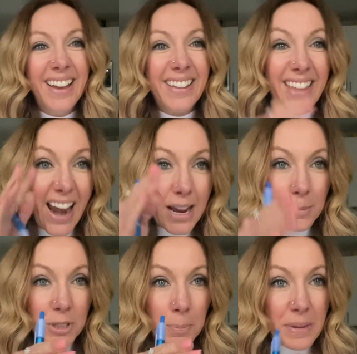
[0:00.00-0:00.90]
that I am
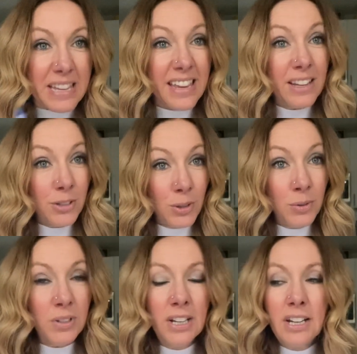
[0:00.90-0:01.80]
speaking
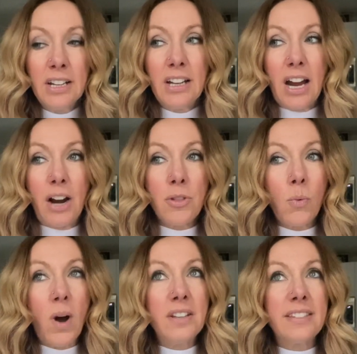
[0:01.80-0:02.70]
to, are the
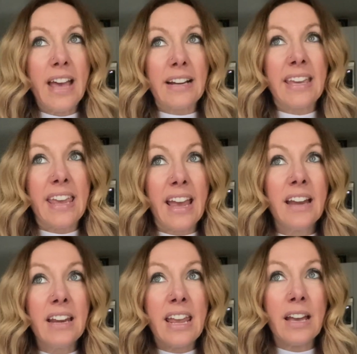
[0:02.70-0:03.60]
ones that
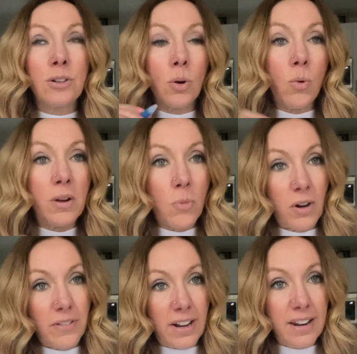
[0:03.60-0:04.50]
can't handle one more
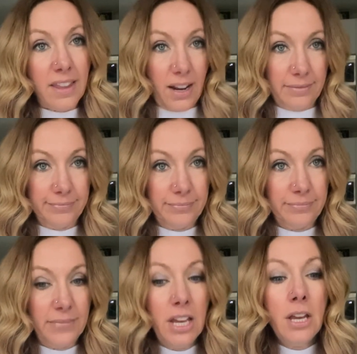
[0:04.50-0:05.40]
fucking thing.
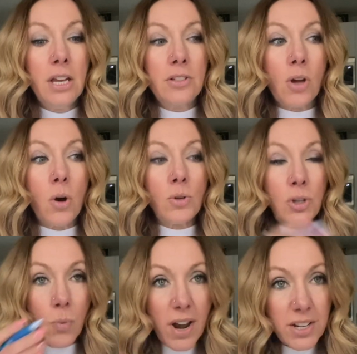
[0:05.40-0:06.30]
So you
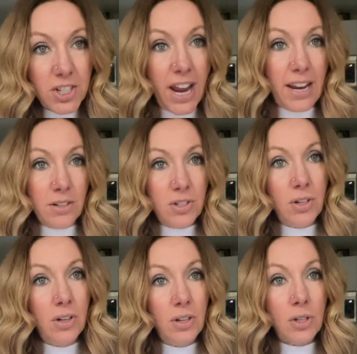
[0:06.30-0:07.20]
want to change.
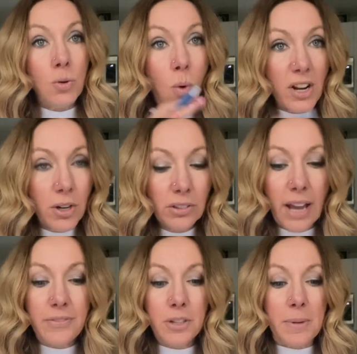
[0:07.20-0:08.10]
You want your
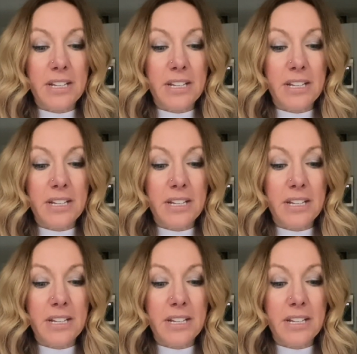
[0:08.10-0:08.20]
life to be